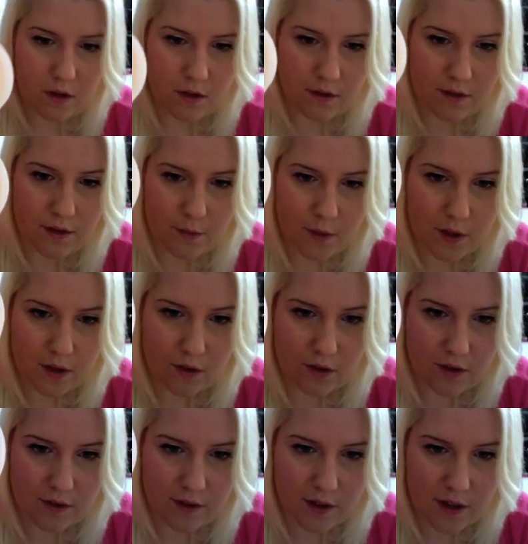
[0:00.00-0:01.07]
This is what it
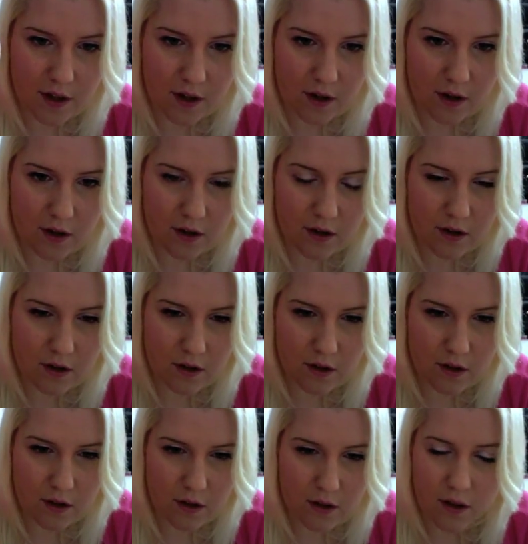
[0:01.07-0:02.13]
looks like.
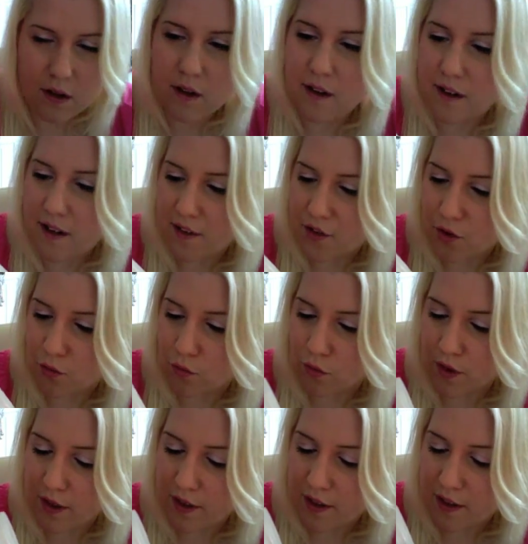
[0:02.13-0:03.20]
It has a
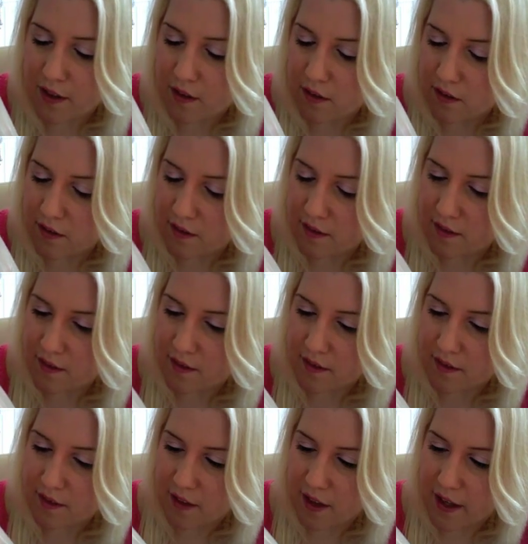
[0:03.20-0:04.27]
really
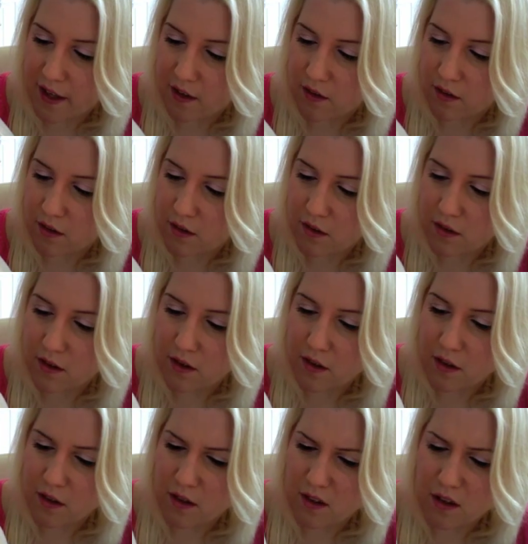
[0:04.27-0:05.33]
slight
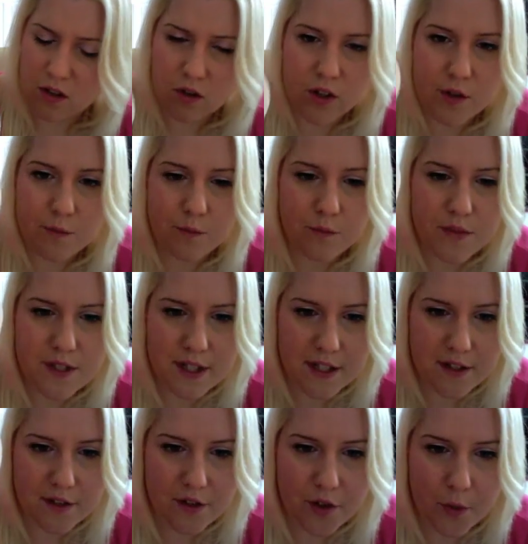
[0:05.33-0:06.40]
cream
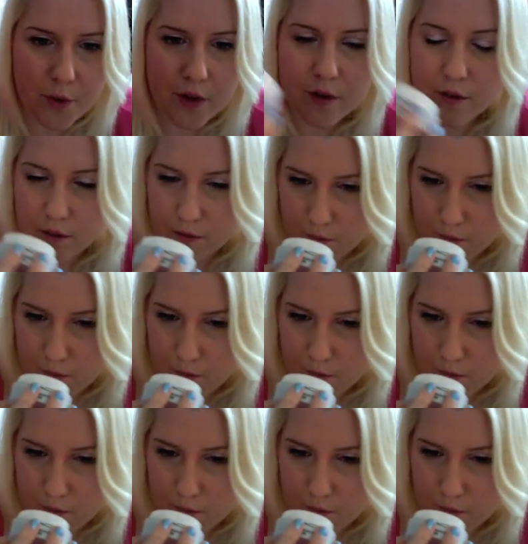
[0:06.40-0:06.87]
tint to it.